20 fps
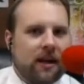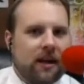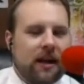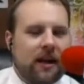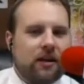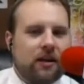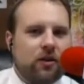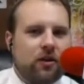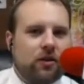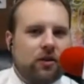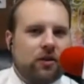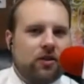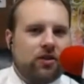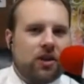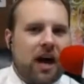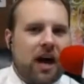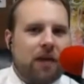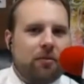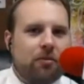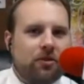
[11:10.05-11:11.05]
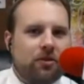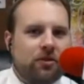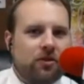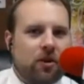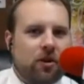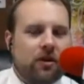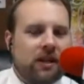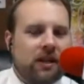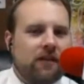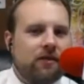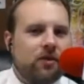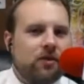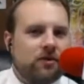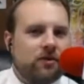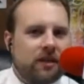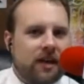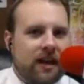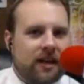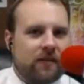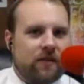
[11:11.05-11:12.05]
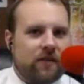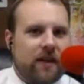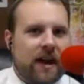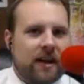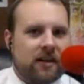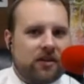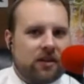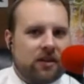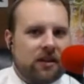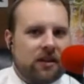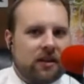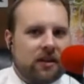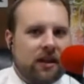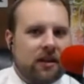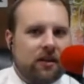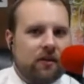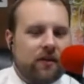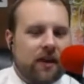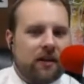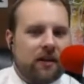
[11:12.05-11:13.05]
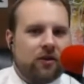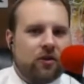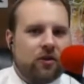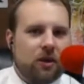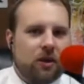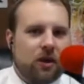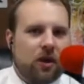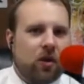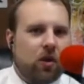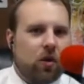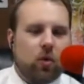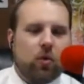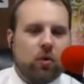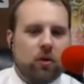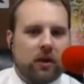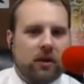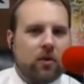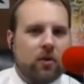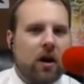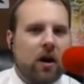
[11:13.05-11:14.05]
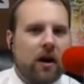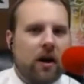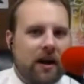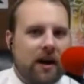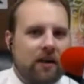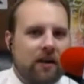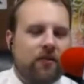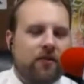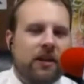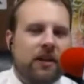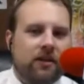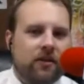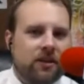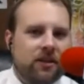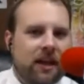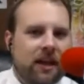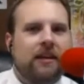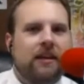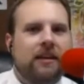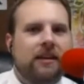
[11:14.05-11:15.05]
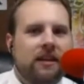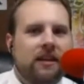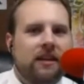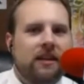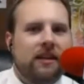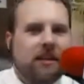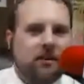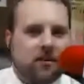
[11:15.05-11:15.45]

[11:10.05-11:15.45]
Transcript: and the job started to give you satisfaction, and you found it to be cool, and you hung out for another 10 years.